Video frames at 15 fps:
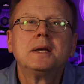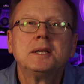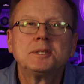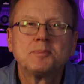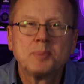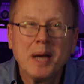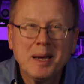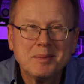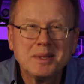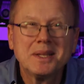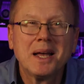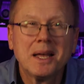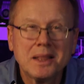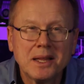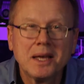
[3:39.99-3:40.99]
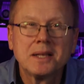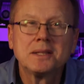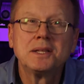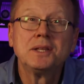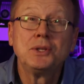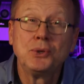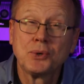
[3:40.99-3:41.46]
it's probably not
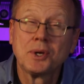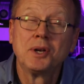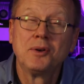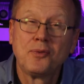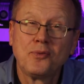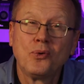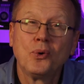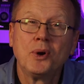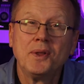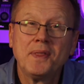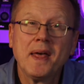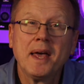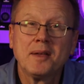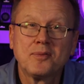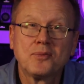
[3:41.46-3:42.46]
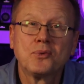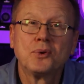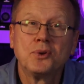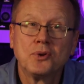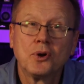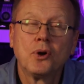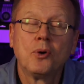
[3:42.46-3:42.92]
likely you can afford that
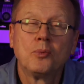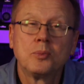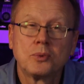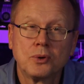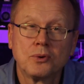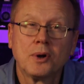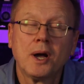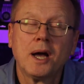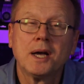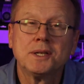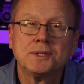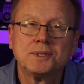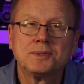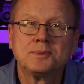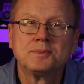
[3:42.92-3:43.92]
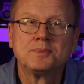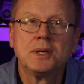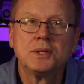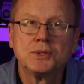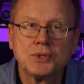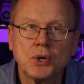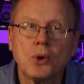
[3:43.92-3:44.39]
for your home garage.
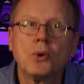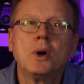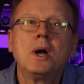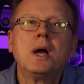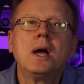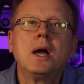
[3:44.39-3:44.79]
So,